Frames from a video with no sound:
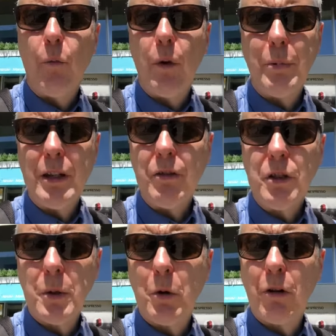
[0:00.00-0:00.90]
We've been
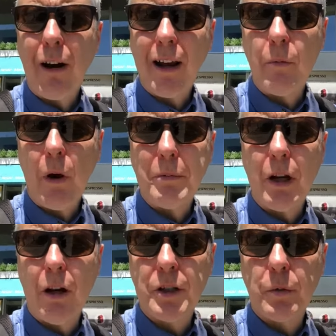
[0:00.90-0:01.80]
doing some cracking
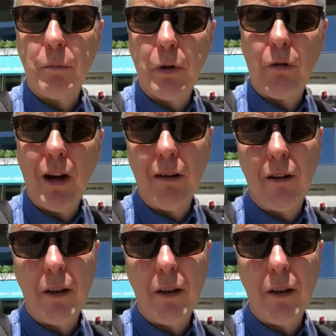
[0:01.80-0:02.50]
webinars with Purina,